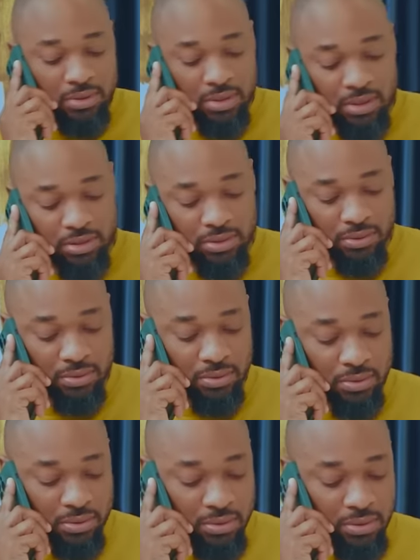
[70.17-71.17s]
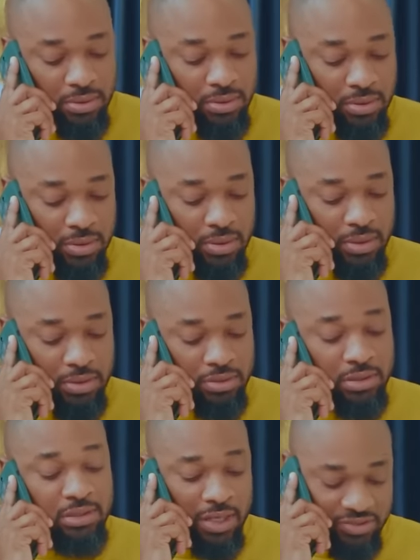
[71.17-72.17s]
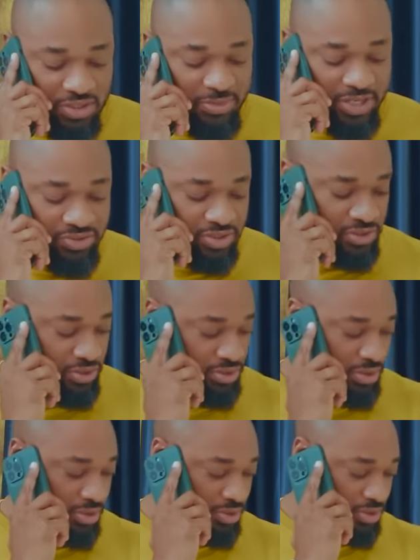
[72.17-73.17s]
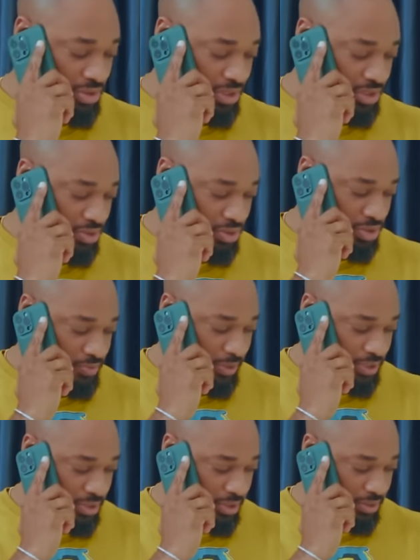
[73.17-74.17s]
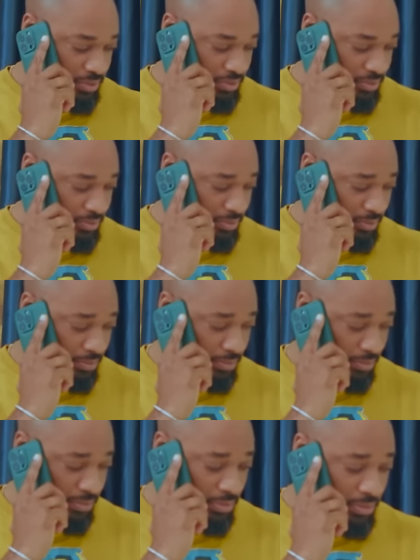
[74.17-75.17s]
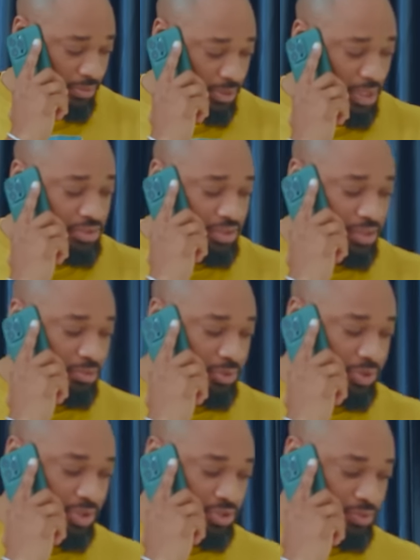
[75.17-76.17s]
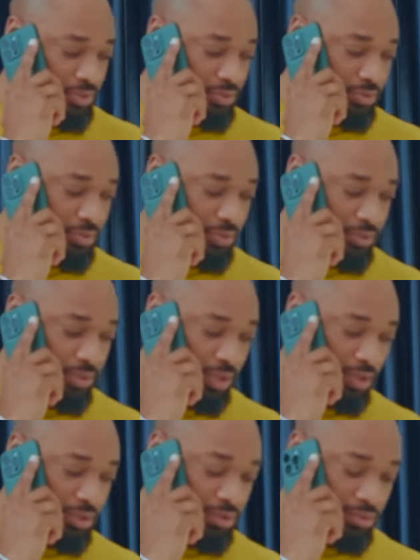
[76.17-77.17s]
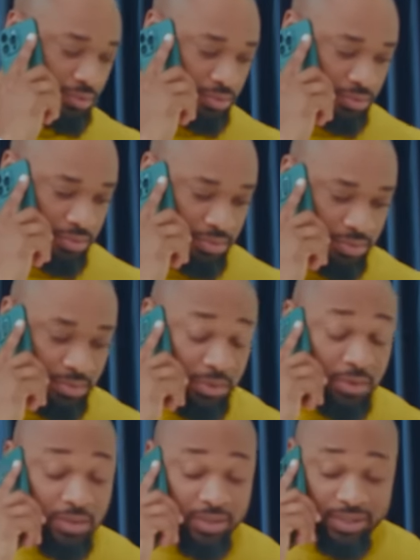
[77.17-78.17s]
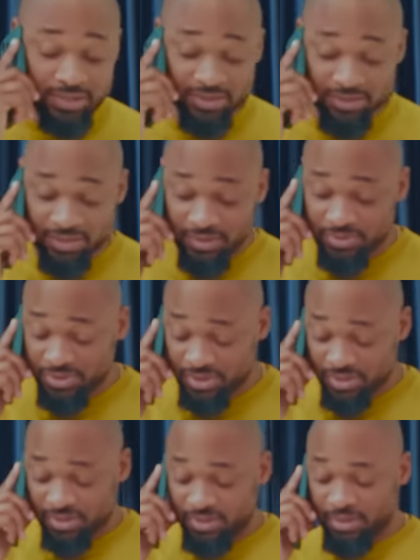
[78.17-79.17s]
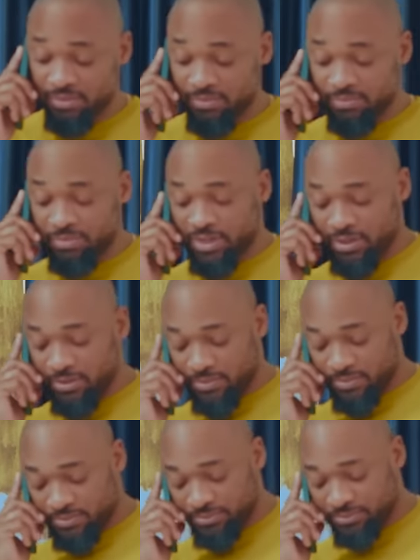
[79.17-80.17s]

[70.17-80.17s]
Thank you. Yeah, I'll send my address to you so you can just send the dispatch guy. I'll send the money as well. Thank you. Thanks a lot, I appreciate it. Yeah, bye.